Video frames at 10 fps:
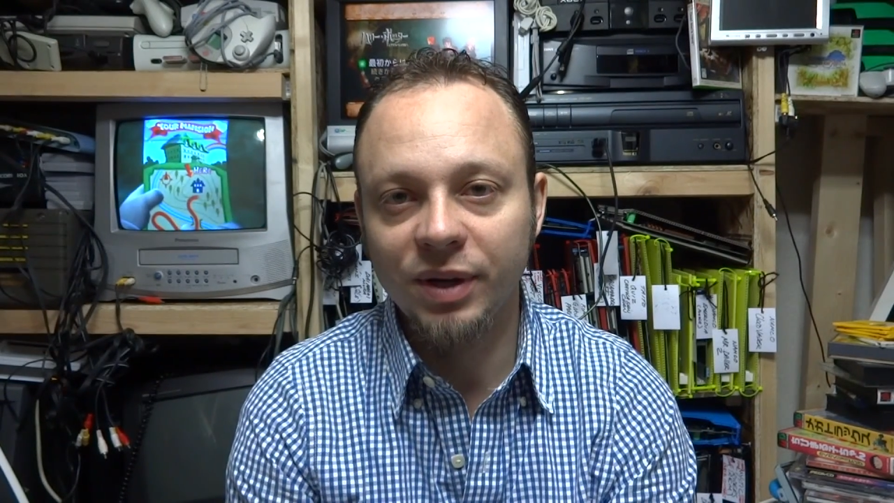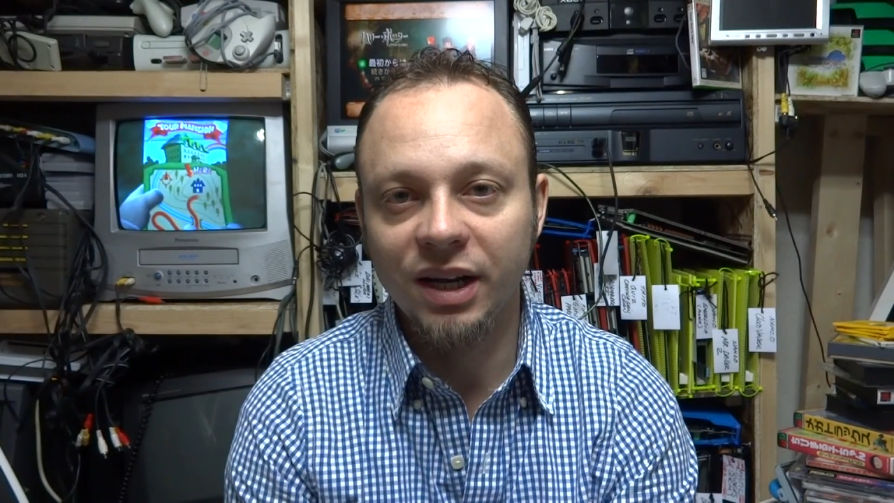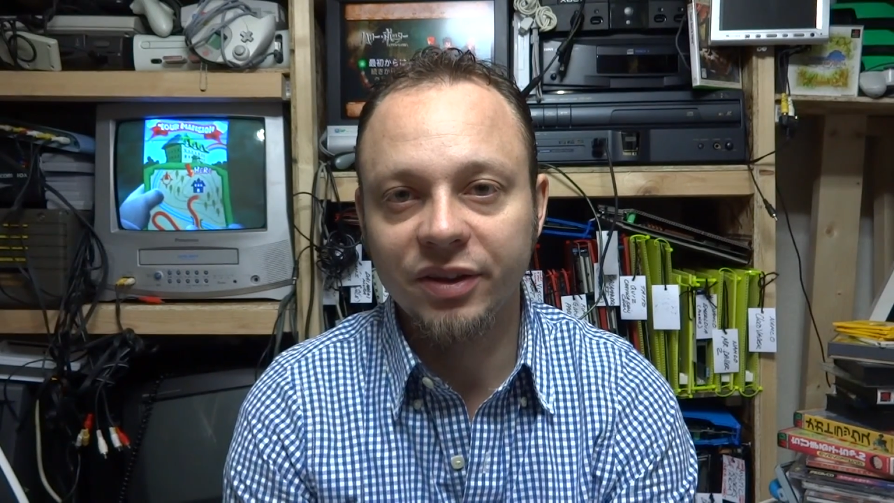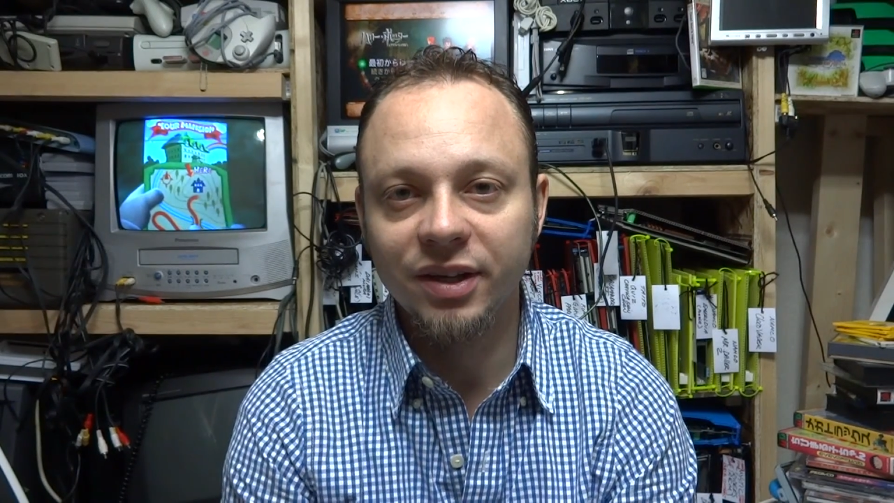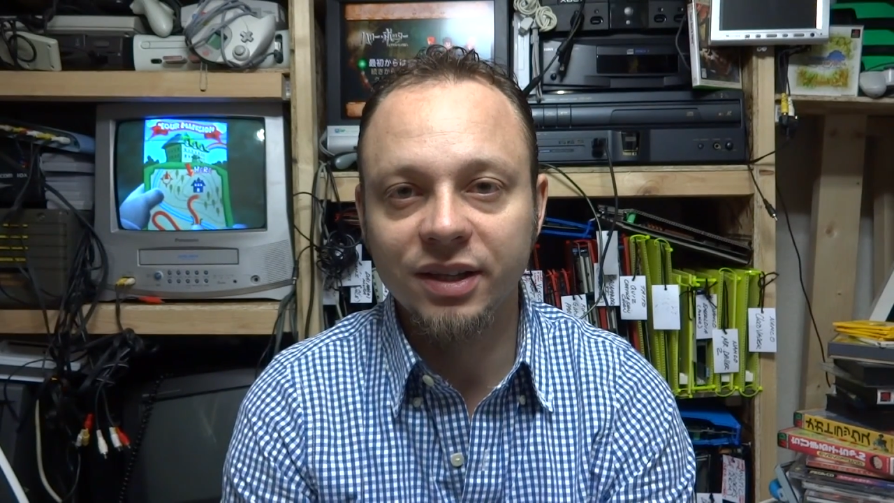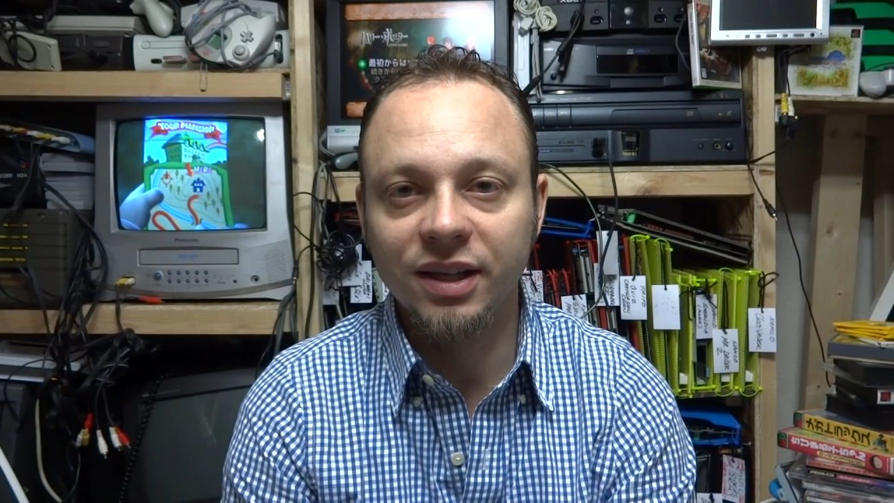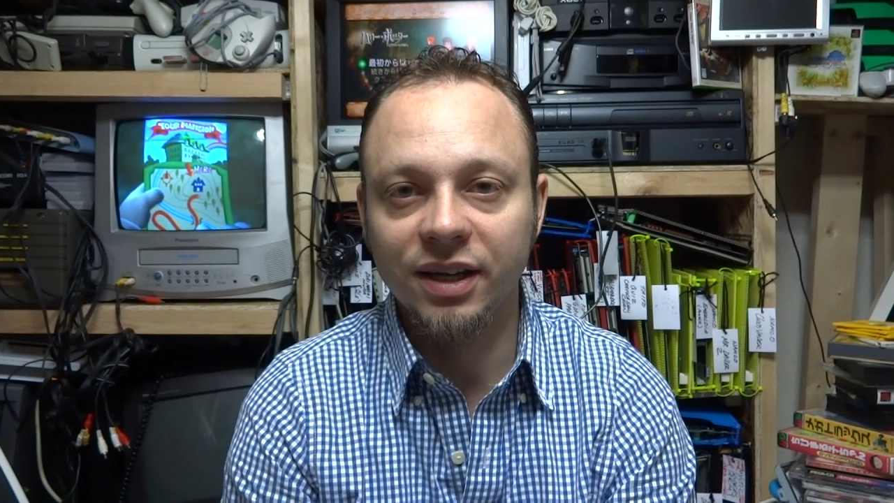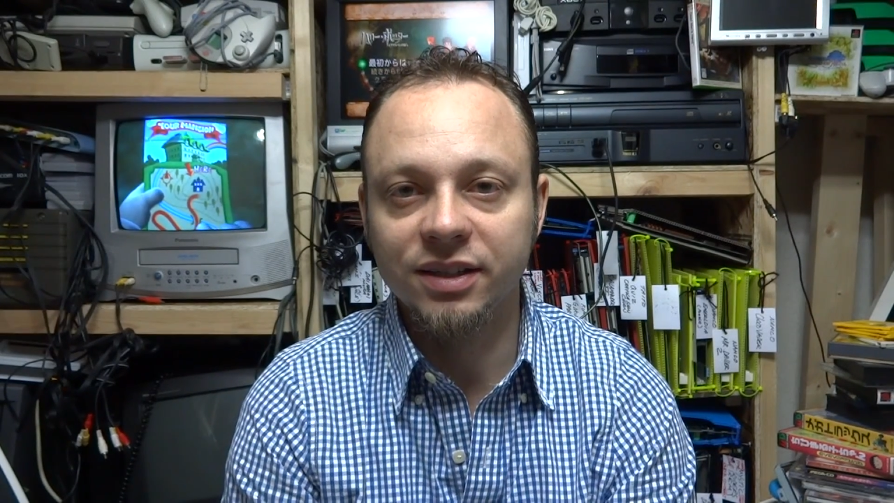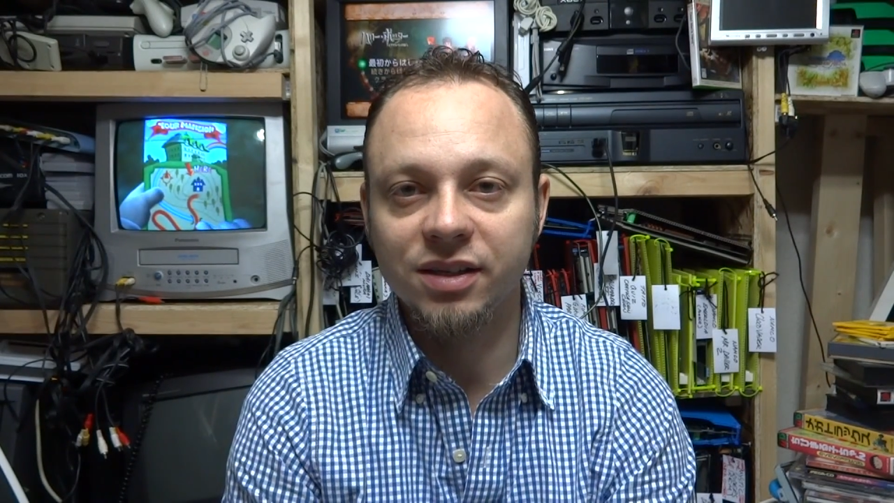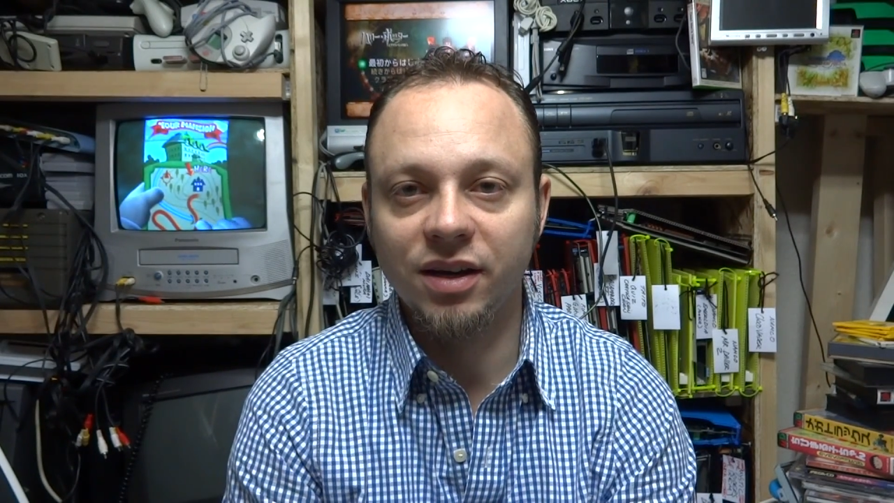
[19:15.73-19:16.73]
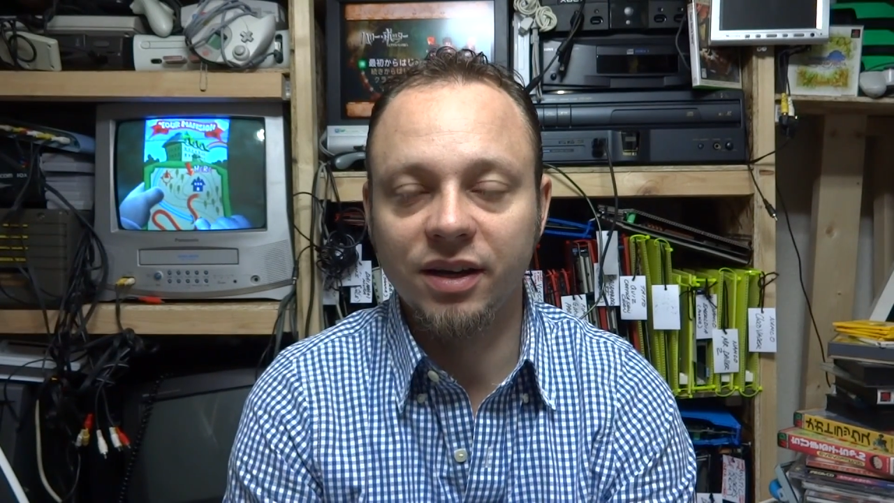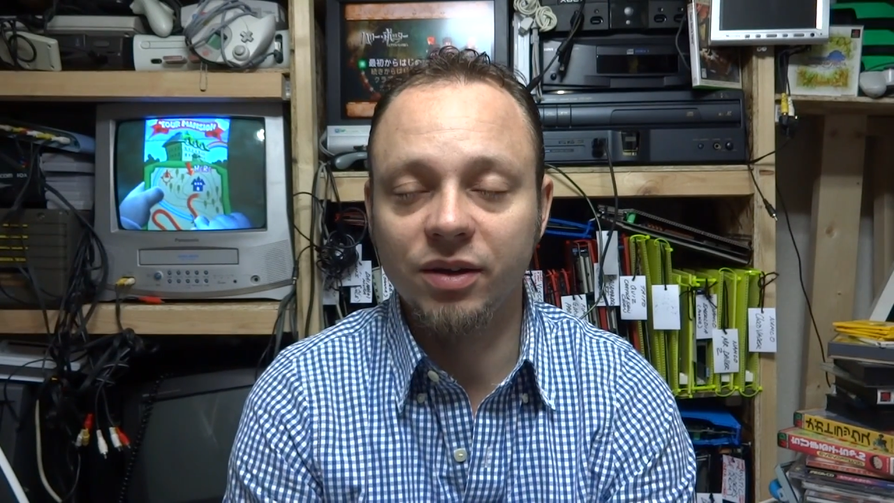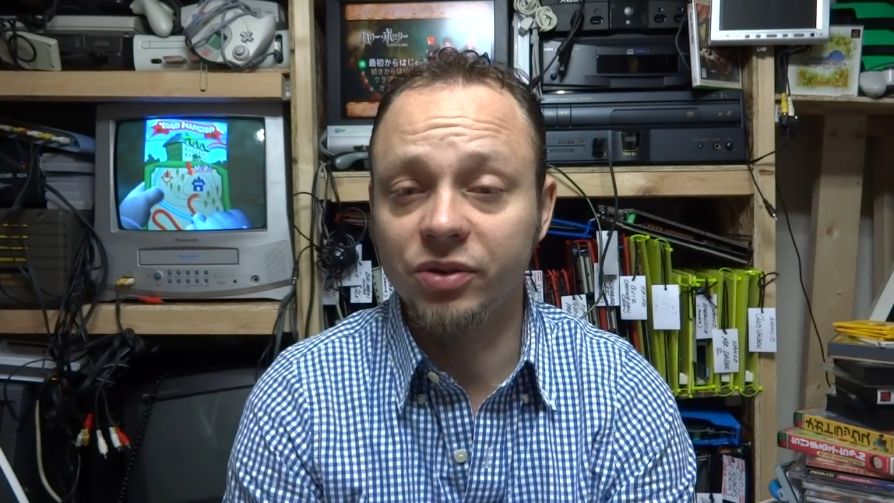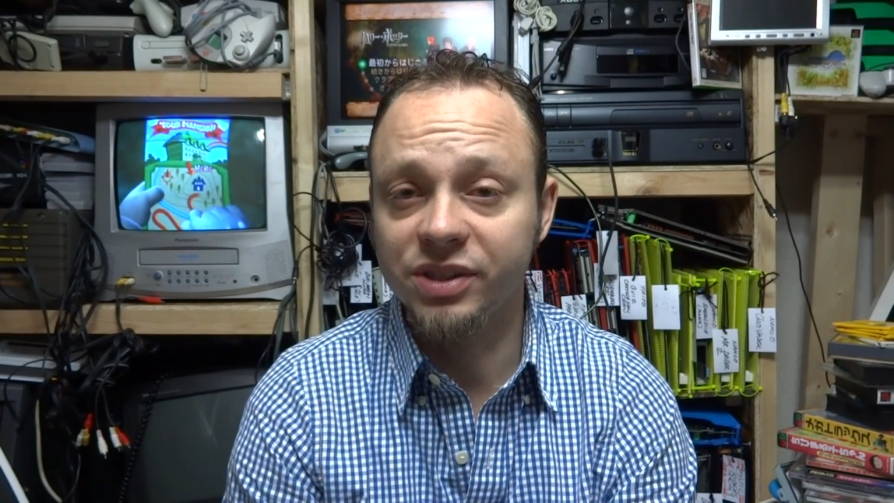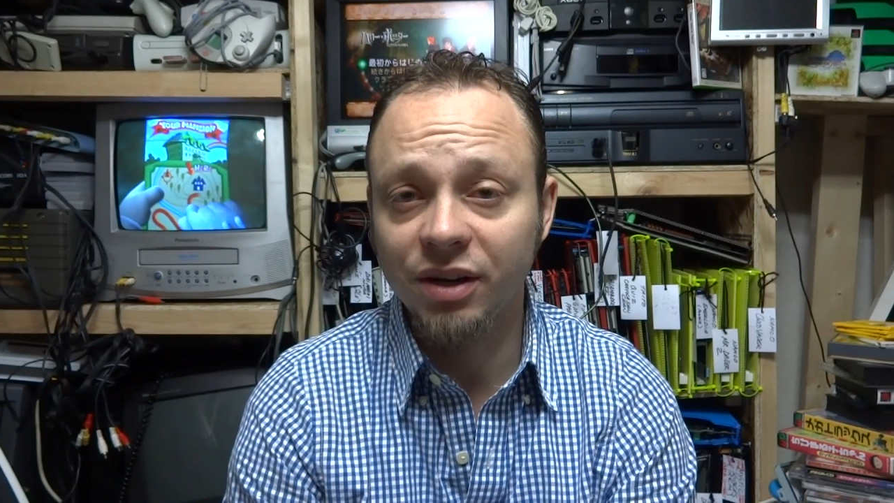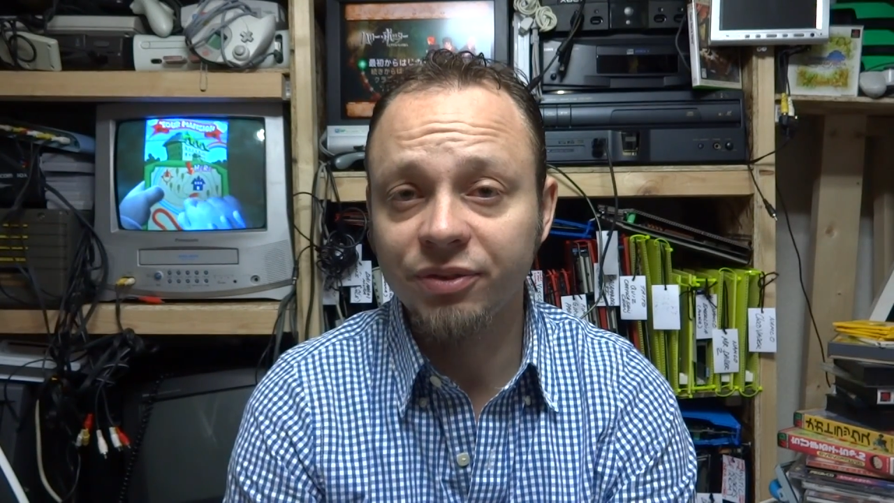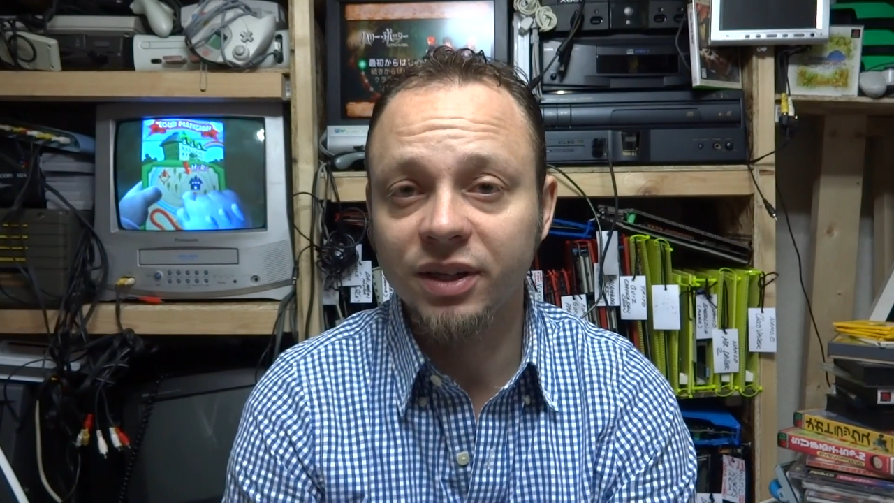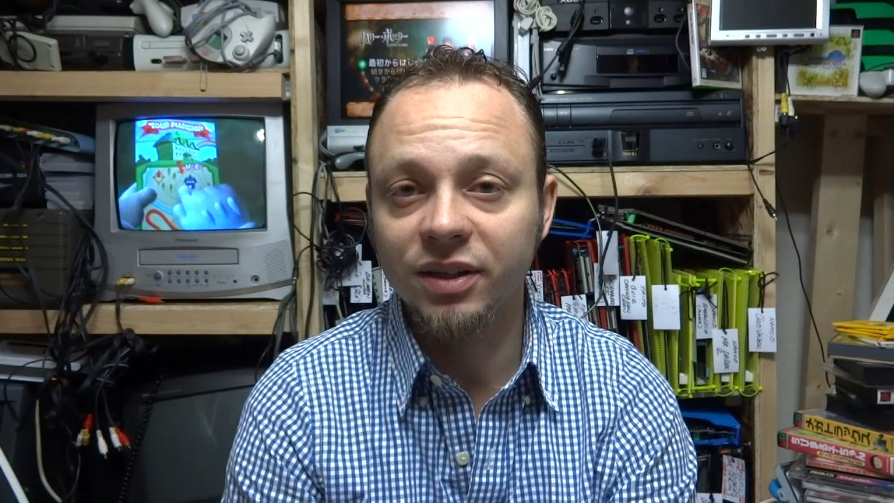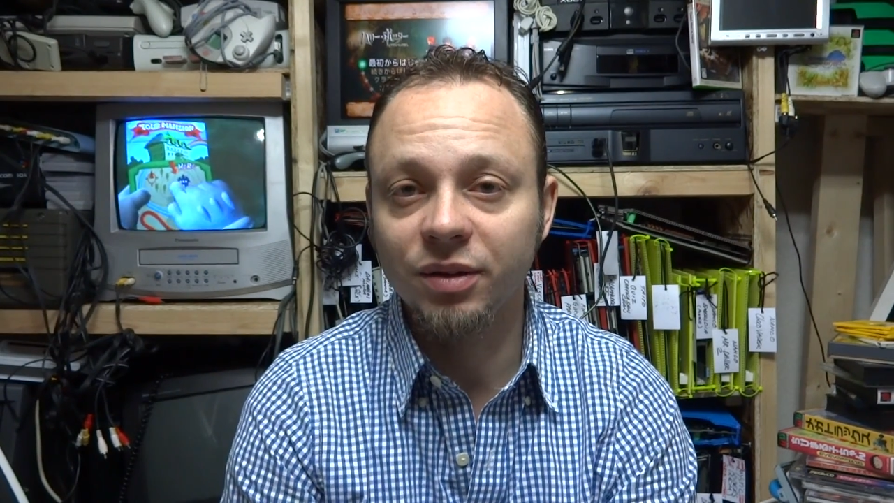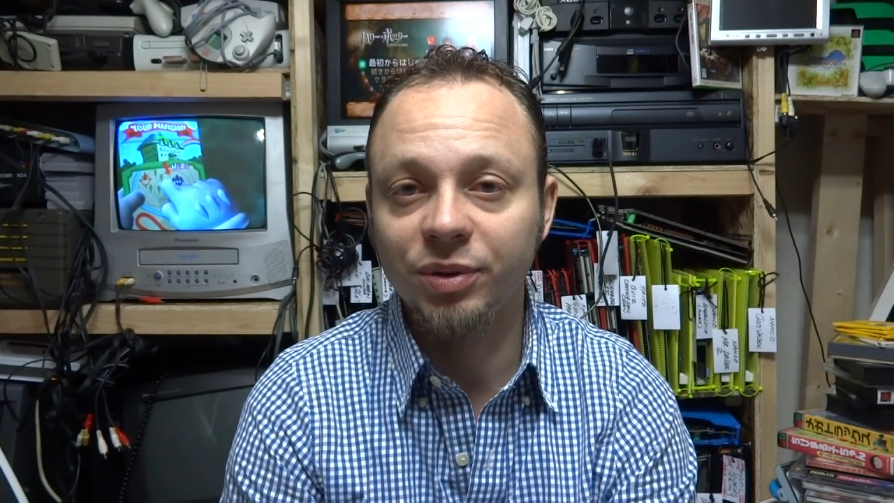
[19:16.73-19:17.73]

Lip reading: and I think that it'll definitely